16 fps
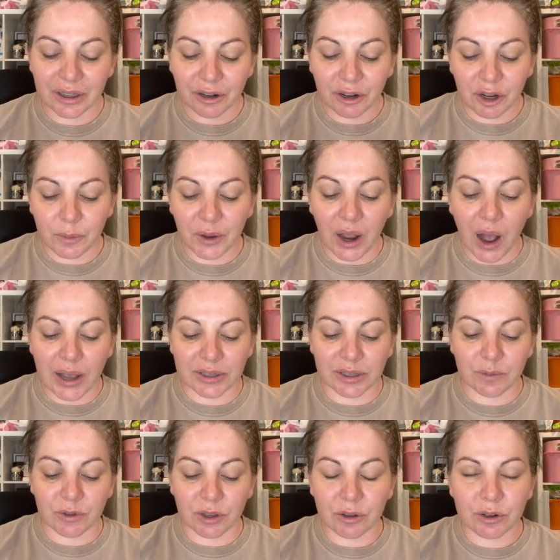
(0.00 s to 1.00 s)
They're going to be
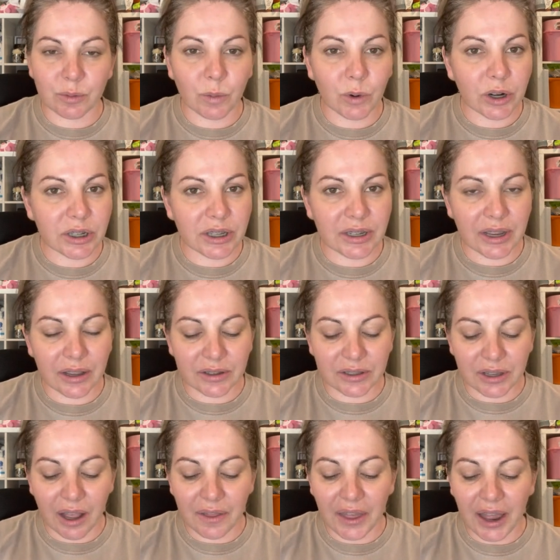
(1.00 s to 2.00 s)
awesome. So there's more details
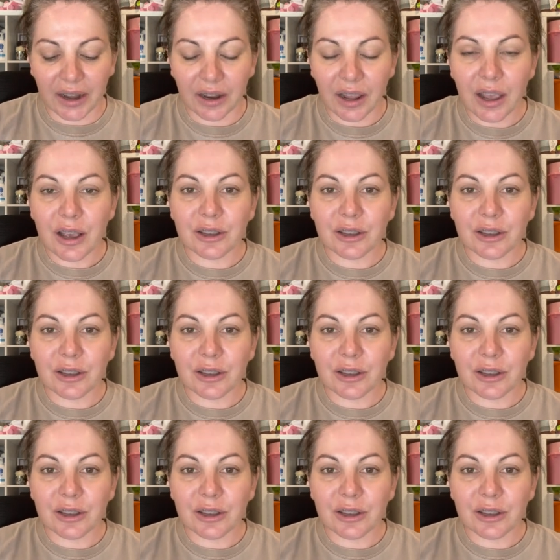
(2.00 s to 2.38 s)
on that.